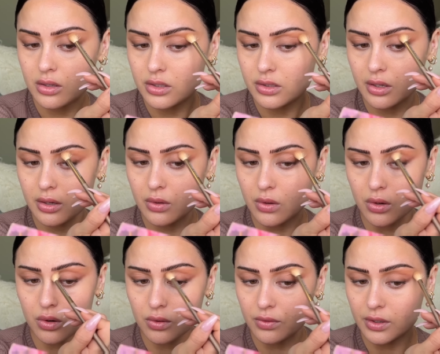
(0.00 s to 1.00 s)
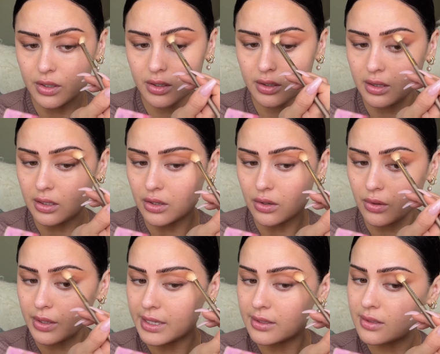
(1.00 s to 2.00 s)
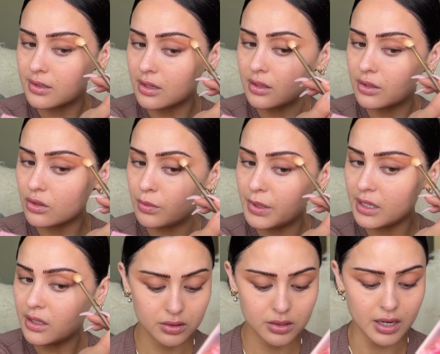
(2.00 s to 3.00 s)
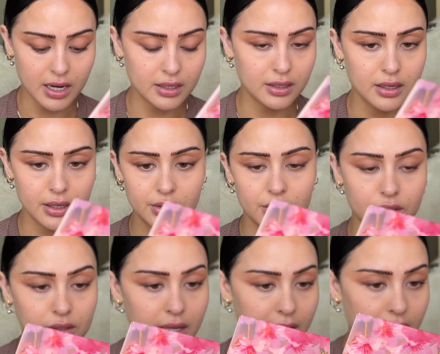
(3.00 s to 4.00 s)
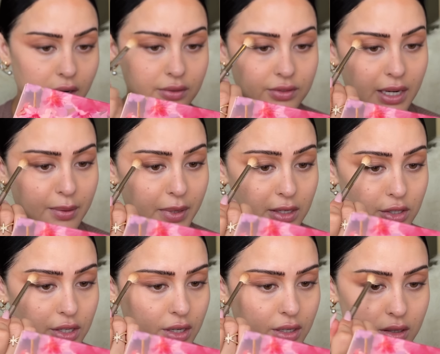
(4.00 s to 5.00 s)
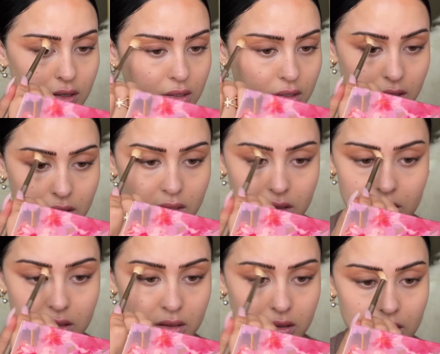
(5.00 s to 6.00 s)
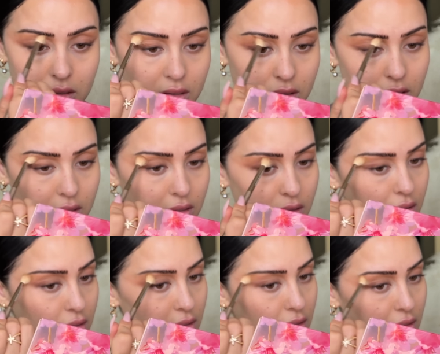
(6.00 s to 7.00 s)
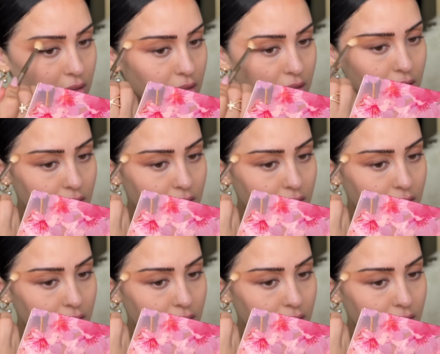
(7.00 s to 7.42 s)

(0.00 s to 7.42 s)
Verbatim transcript: just go over the crease a little bit to add another layer of dimension. And this is a super soft eye. And